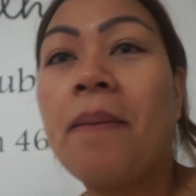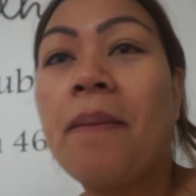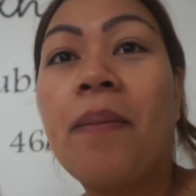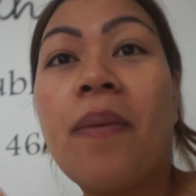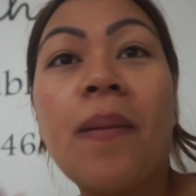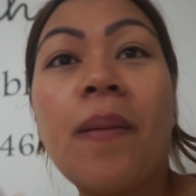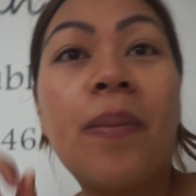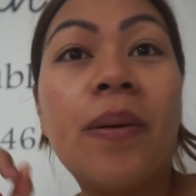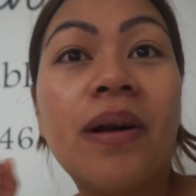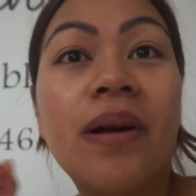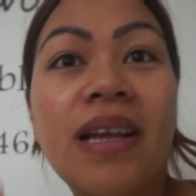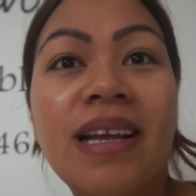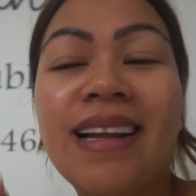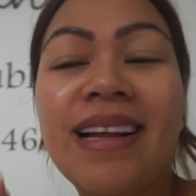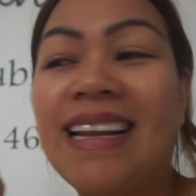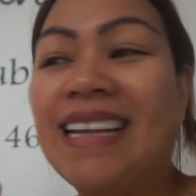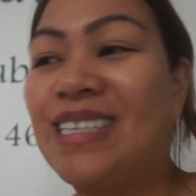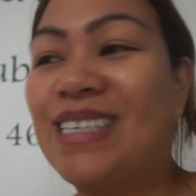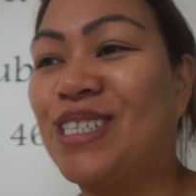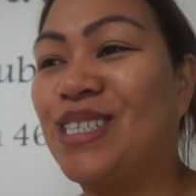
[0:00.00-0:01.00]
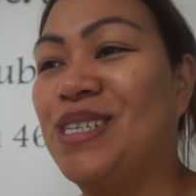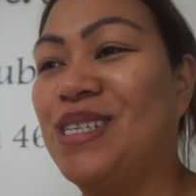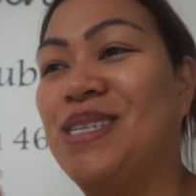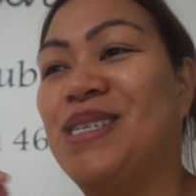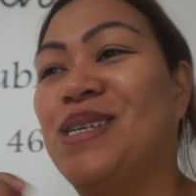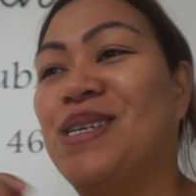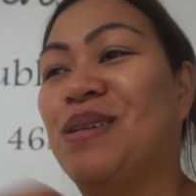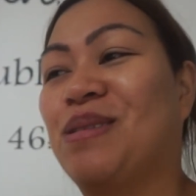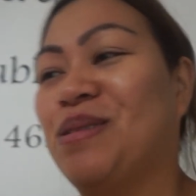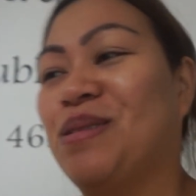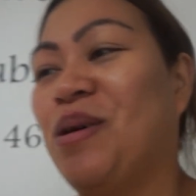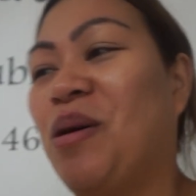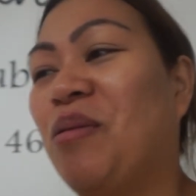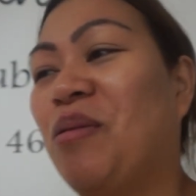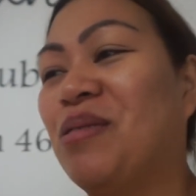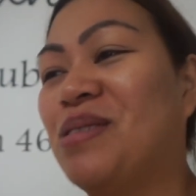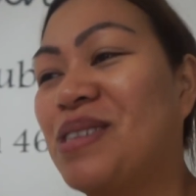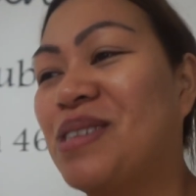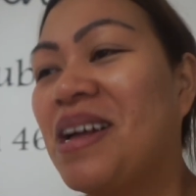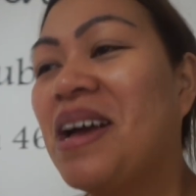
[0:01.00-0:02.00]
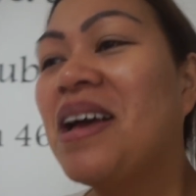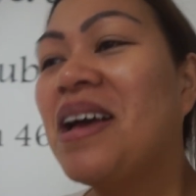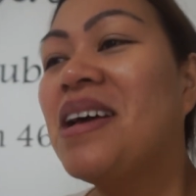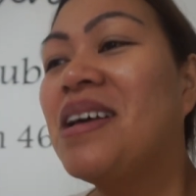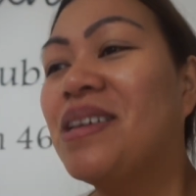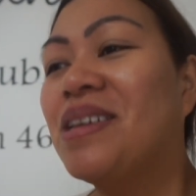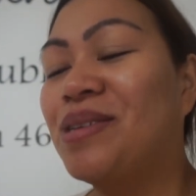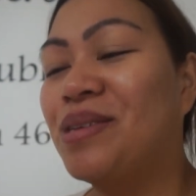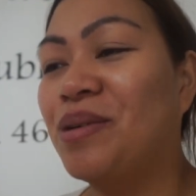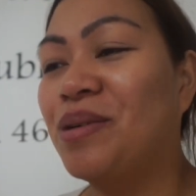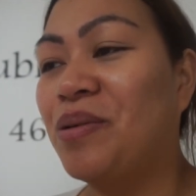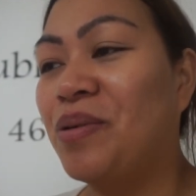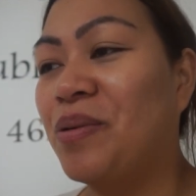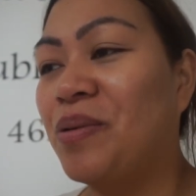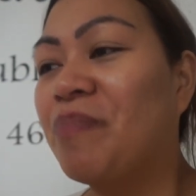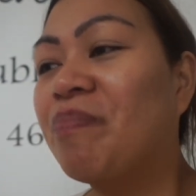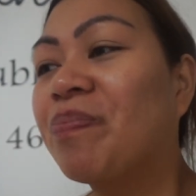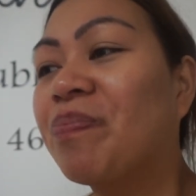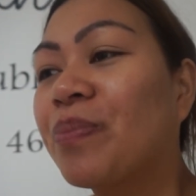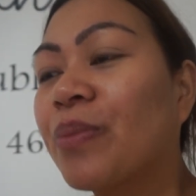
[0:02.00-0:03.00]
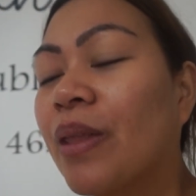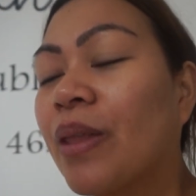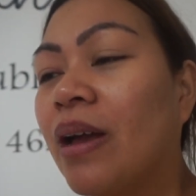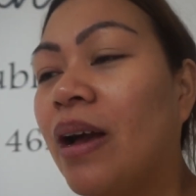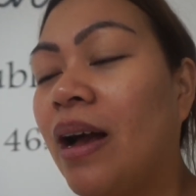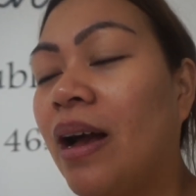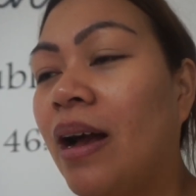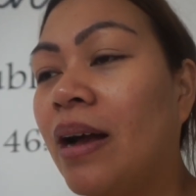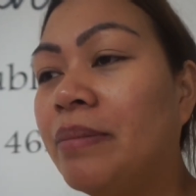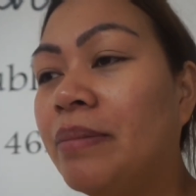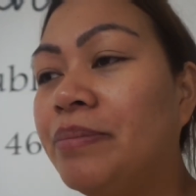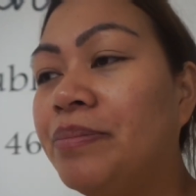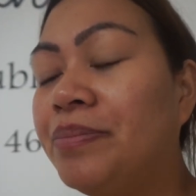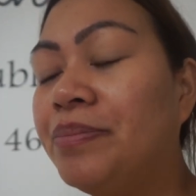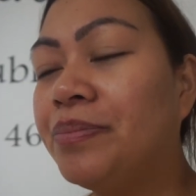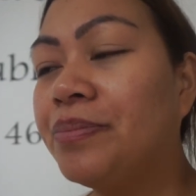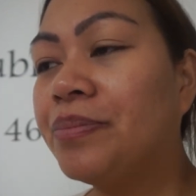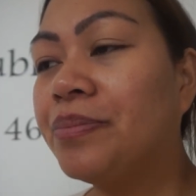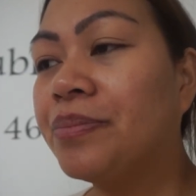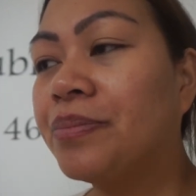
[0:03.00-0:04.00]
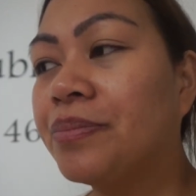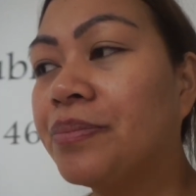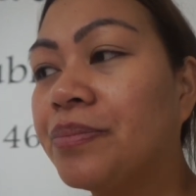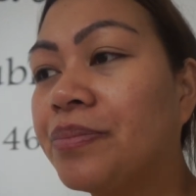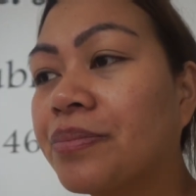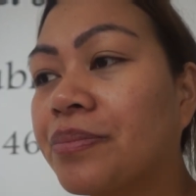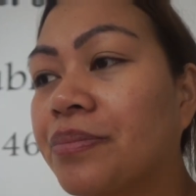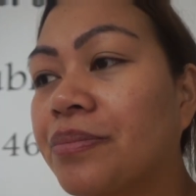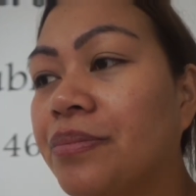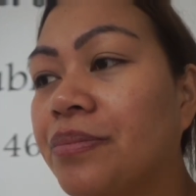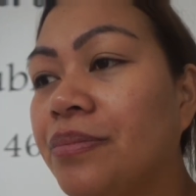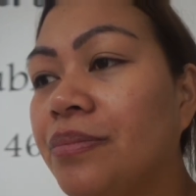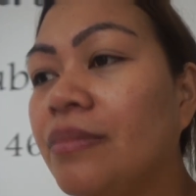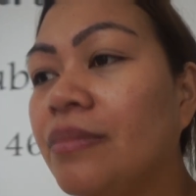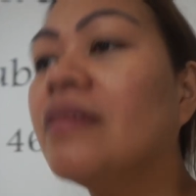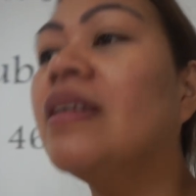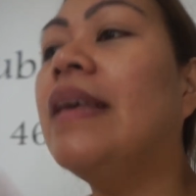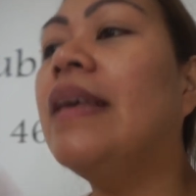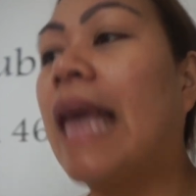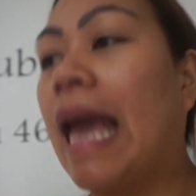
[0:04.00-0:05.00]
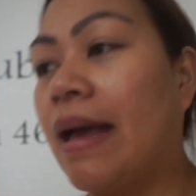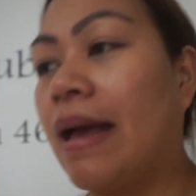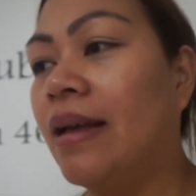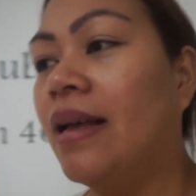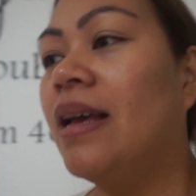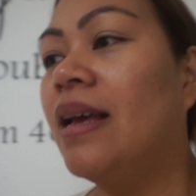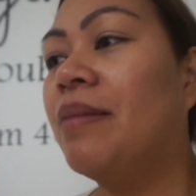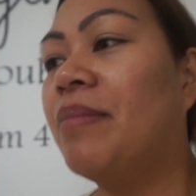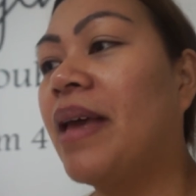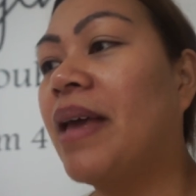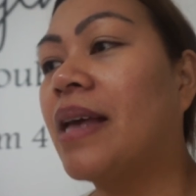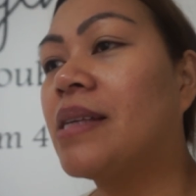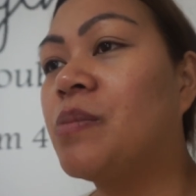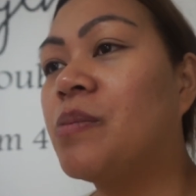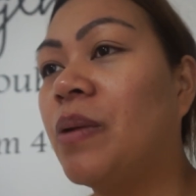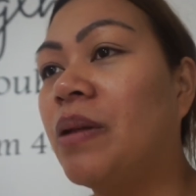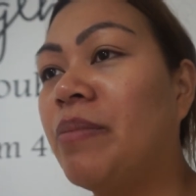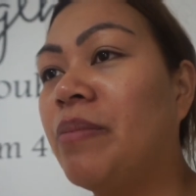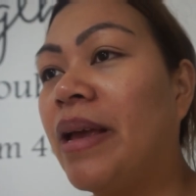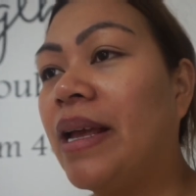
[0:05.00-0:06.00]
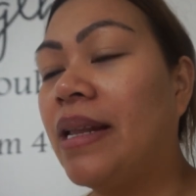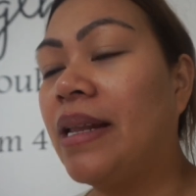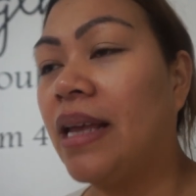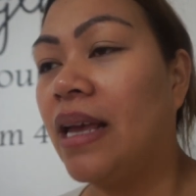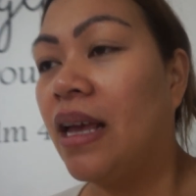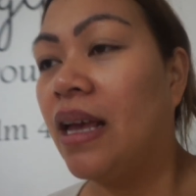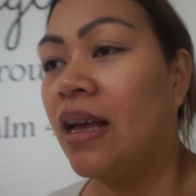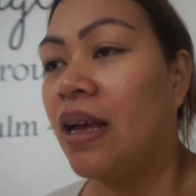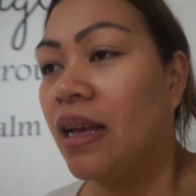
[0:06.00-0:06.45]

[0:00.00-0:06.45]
Proper English cheese on toast. So, yeah, my husband made it.